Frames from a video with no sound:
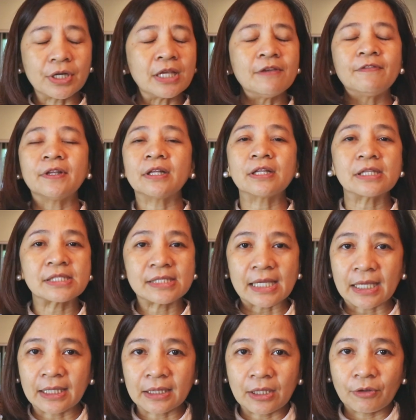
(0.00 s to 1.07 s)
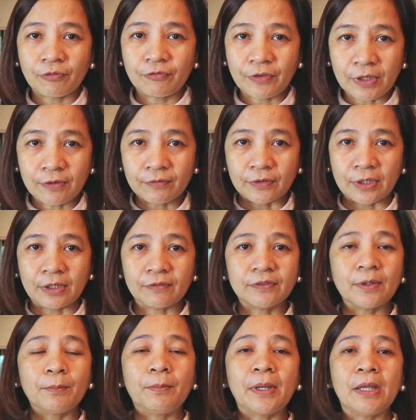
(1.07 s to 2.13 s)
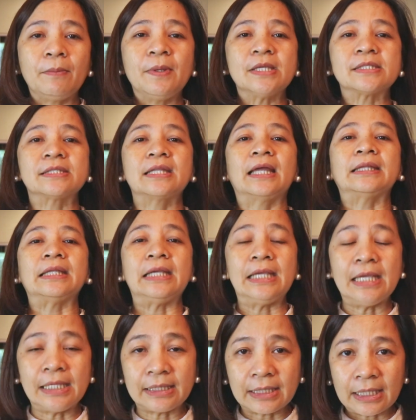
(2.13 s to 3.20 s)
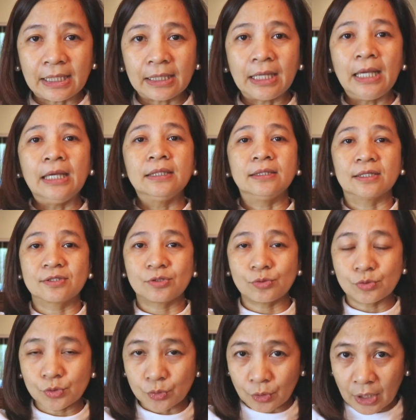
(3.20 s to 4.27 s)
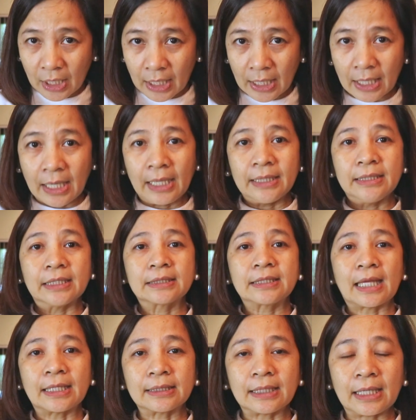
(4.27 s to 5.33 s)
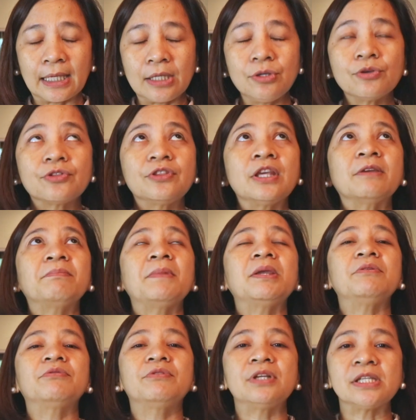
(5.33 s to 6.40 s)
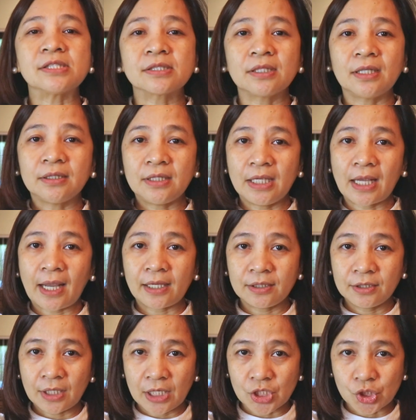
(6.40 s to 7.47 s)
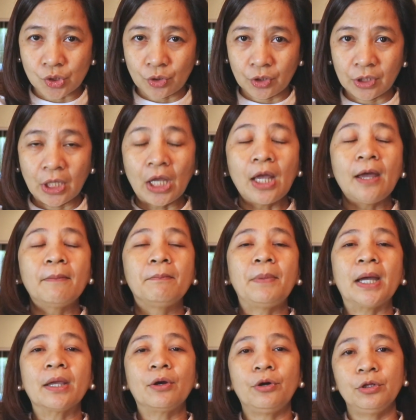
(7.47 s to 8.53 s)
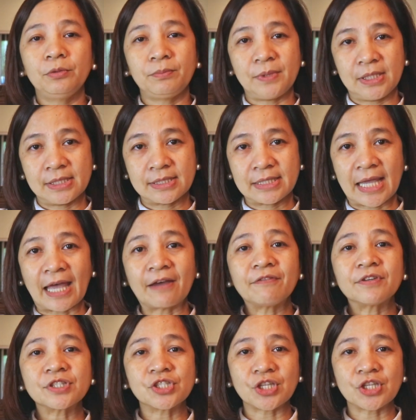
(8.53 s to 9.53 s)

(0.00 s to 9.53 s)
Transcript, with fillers: or even on the 2nd day of fever, if the baby is not eating, nagsusuka, nagtatae, you think may risk ng dehydration, by all means, have a